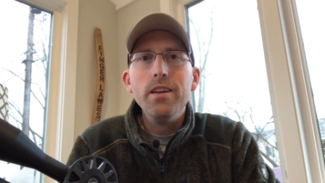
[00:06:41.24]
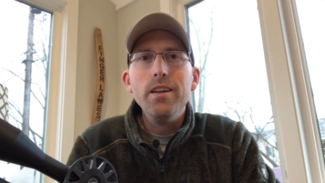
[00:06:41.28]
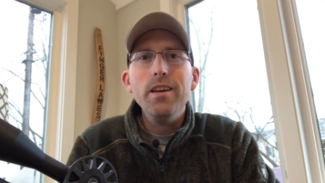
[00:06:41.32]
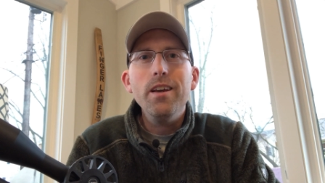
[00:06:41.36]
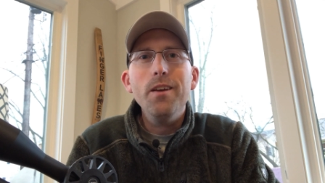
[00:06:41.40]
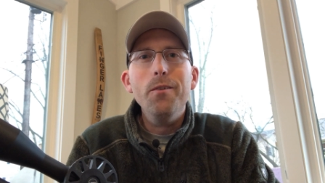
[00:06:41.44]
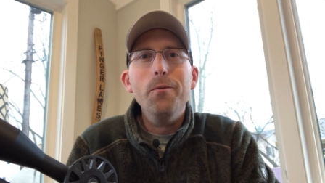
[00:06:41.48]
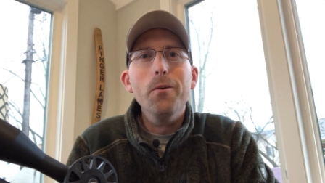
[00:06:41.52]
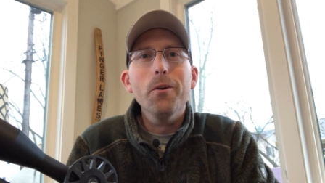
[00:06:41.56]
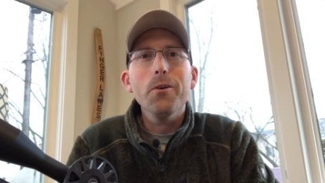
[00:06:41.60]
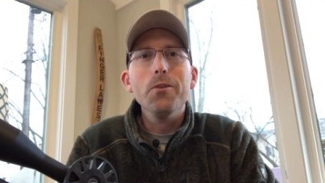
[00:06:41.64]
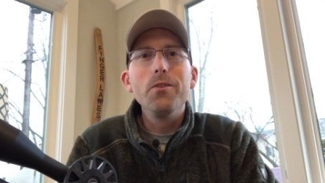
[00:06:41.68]

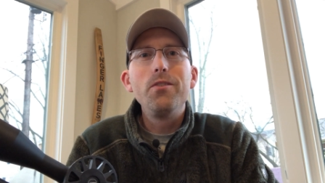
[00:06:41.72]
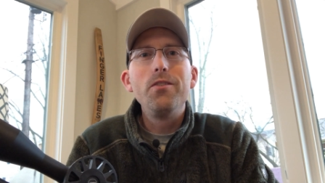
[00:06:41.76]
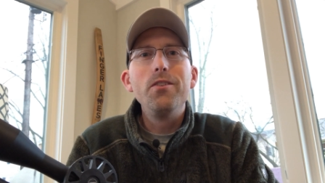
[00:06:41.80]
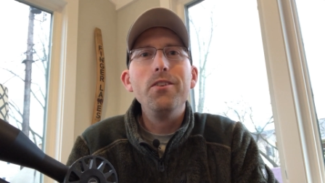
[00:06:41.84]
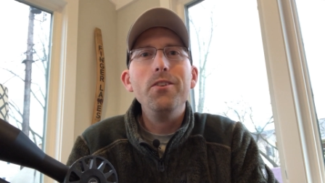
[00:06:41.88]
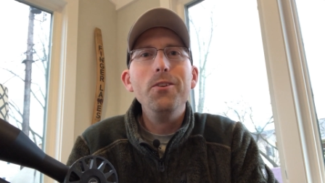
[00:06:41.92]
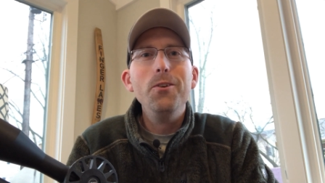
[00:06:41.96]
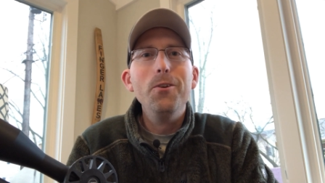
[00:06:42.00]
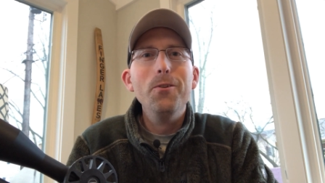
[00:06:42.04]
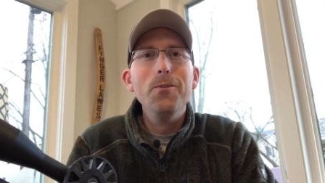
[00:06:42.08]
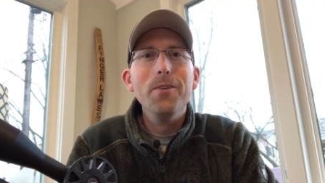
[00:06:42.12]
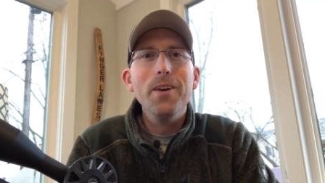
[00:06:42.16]
And we'll see
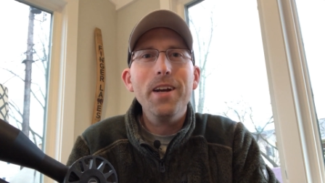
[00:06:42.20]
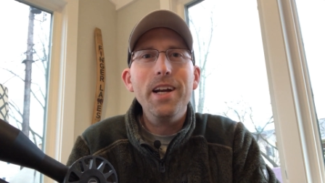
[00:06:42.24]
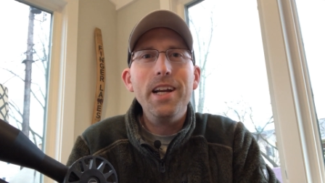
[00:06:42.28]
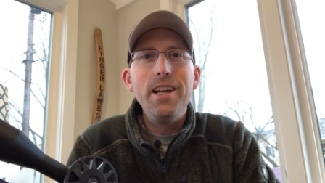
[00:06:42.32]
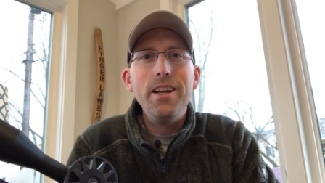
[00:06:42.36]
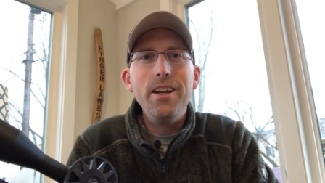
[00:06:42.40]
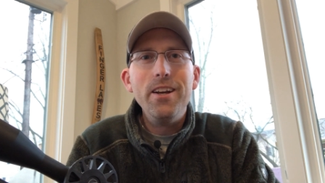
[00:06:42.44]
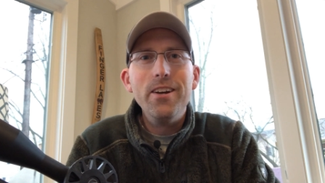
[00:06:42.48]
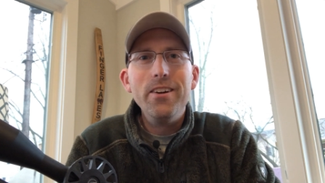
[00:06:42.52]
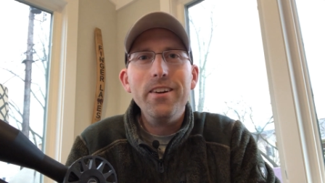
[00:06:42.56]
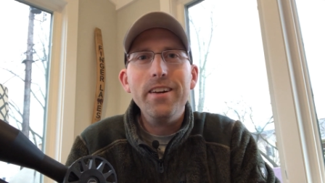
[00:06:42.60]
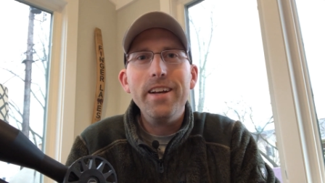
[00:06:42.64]
you right
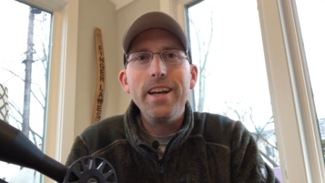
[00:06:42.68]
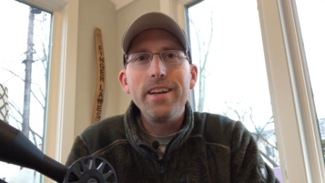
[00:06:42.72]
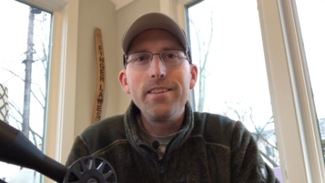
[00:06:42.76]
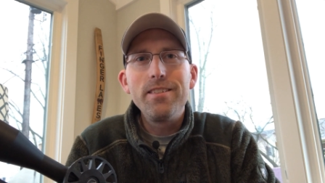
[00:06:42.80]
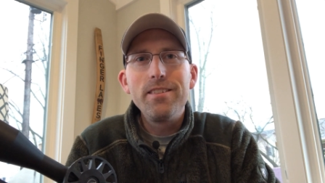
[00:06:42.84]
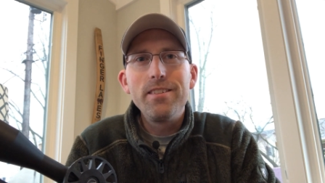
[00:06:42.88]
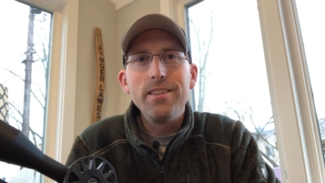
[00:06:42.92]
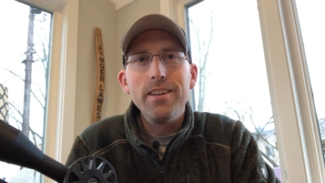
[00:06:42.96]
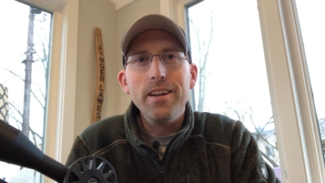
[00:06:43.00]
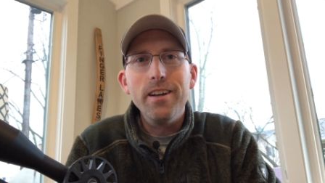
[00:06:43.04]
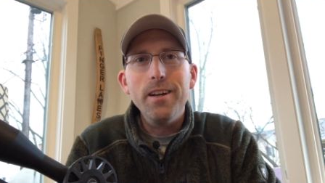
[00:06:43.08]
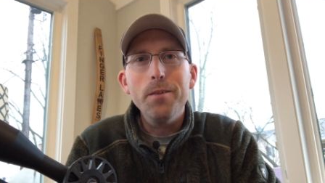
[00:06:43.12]
here
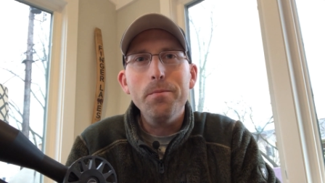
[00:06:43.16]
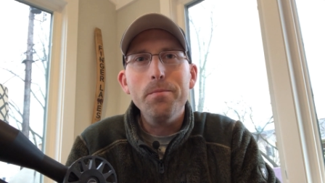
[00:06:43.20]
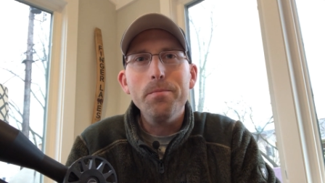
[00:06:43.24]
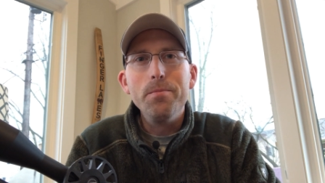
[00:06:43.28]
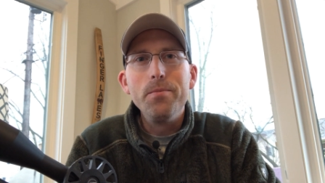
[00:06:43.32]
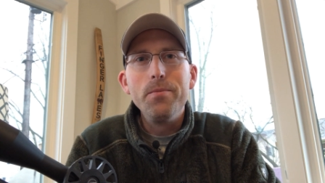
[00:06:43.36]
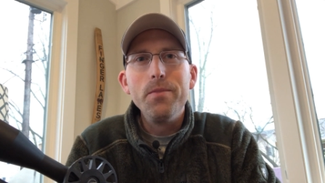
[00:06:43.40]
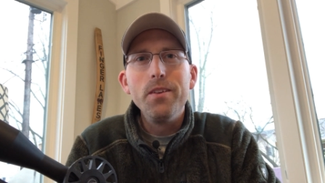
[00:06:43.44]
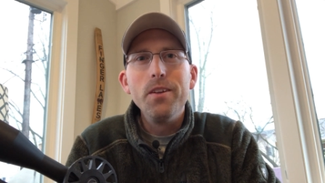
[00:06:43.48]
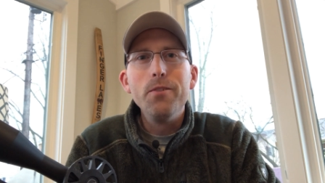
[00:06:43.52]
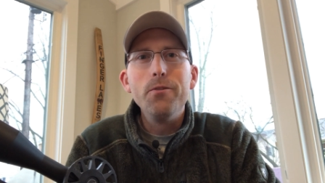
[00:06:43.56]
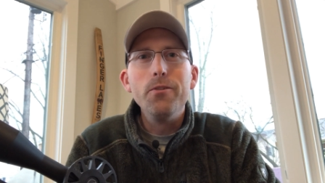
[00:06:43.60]
next time
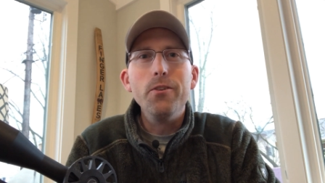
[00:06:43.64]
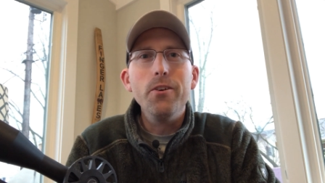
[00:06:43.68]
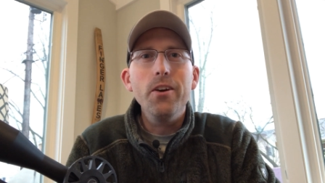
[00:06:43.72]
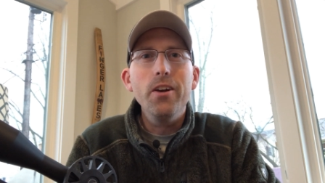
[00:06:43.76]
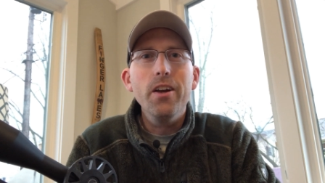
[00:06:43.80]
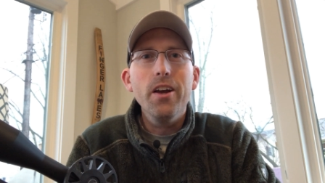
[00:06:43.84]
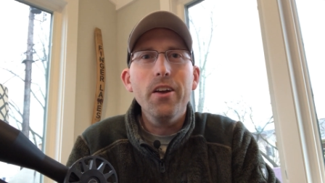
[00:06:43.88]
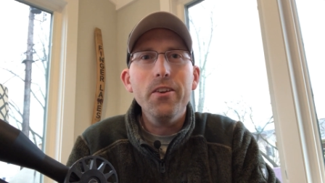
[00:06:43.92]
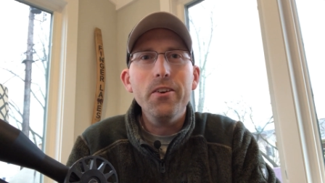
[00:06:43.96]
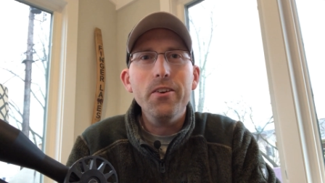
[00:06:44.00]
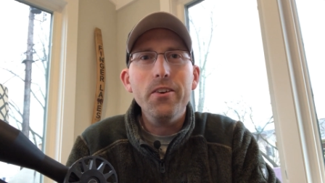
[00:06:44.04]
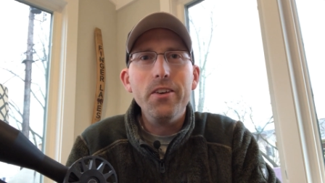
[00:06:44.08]
for
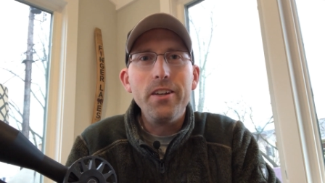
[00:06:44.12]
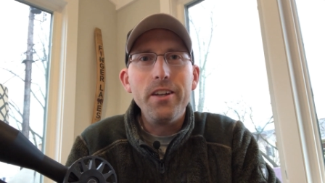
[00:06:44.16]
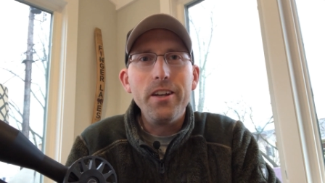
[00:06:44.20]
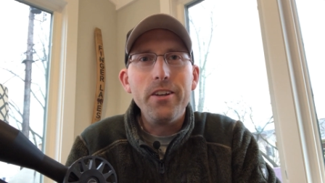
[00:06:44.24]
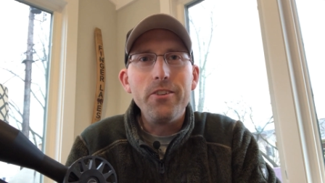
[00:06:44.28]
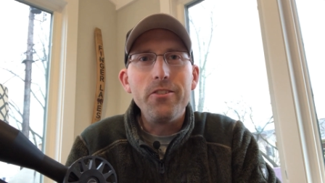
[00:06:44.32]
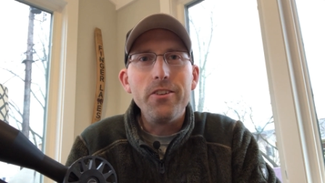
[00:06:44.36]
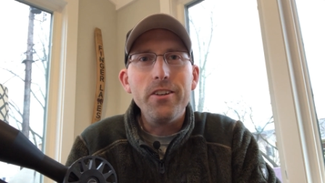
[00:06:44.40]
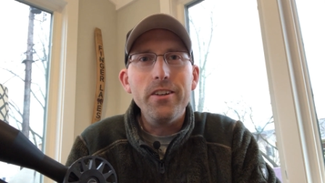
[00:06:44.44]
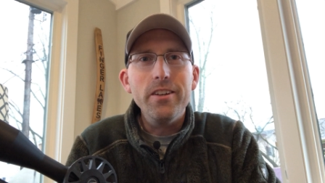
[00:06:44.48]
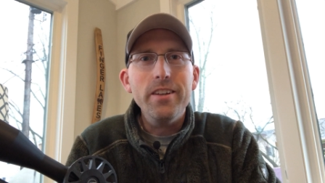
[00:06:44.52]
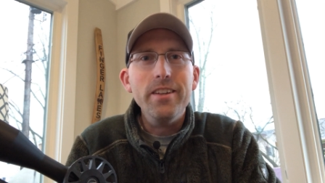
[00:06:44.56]
another
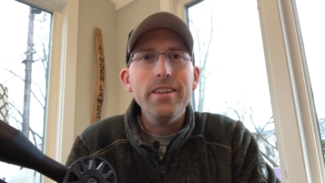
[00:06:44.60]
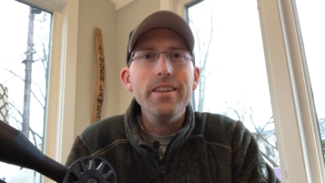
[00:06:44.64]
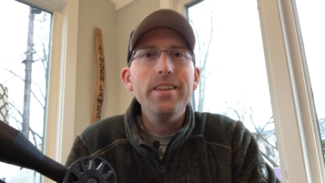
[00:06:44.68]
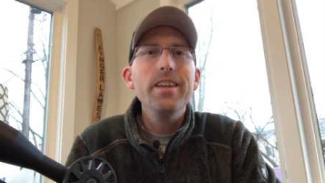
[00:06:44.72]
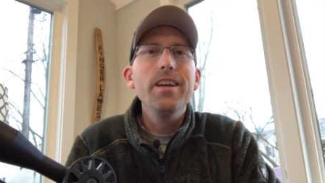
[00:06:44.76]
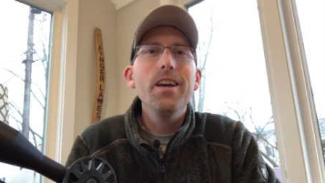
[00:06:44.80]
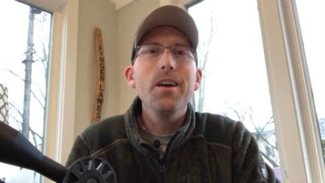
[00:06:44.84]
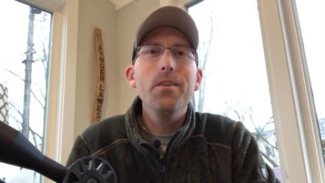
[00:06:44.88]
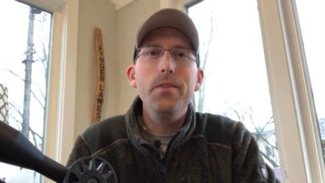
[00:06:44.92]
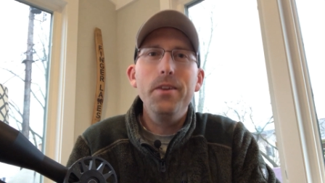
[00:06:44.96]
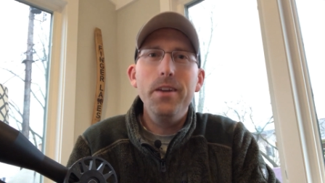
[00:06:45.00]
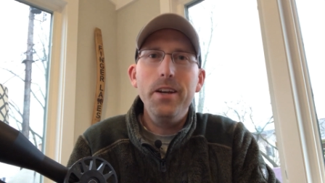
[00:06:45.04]
edition
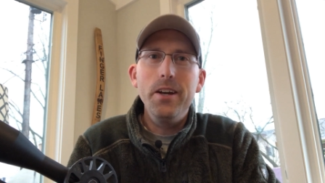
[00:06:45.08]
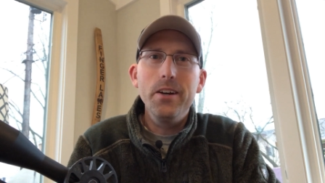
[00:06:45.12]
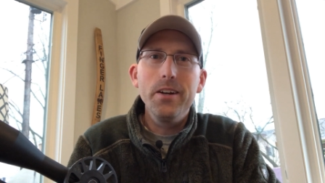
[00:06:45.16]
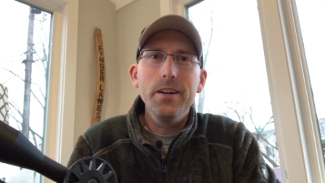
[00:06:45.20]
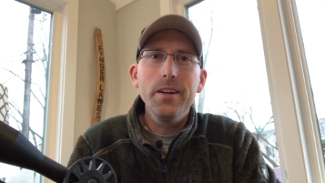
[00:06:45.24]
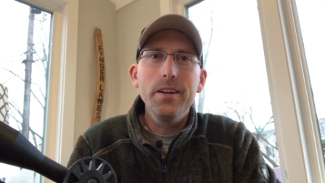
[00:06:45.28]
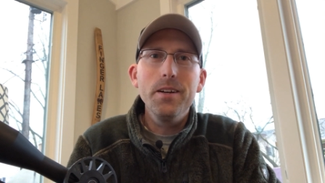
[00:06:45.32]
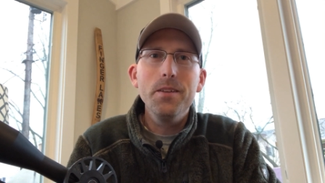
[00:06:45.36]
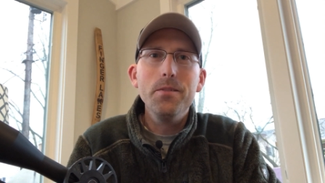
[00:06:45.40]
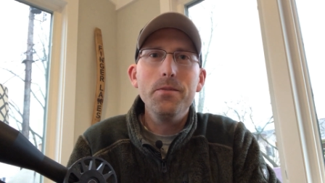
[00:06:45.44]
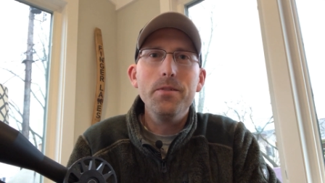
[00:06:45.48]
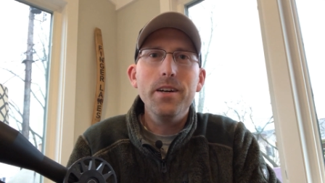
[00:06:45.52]
of the
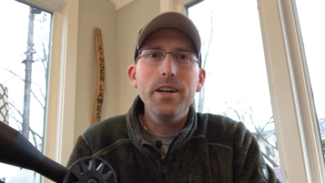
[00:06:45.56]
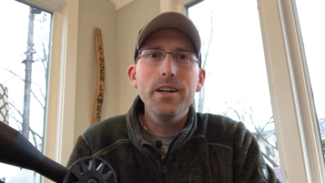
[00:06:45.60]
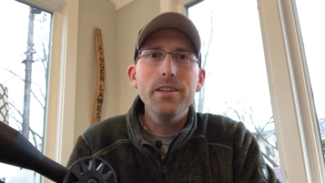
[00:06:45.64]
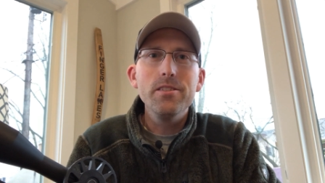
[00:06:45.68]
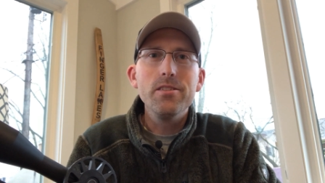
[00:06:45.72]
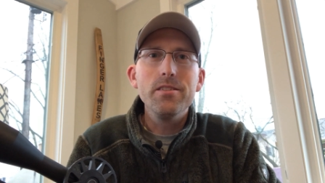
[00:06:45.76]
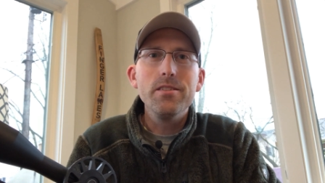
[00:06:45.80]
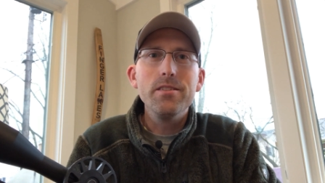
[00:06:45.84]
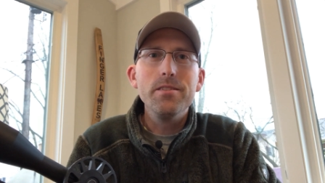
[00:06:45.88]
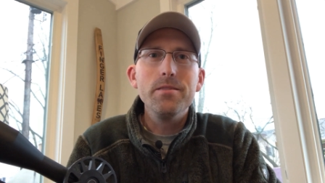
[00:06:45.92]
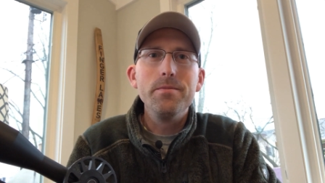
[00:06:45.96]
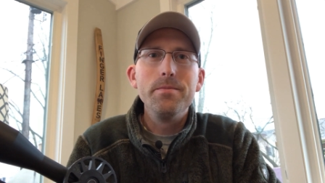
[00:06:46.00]
Airgun
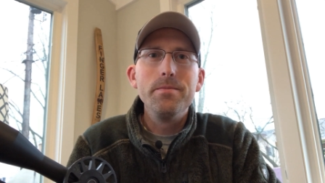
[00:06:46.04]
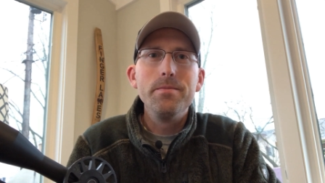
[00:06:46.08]
Advisor.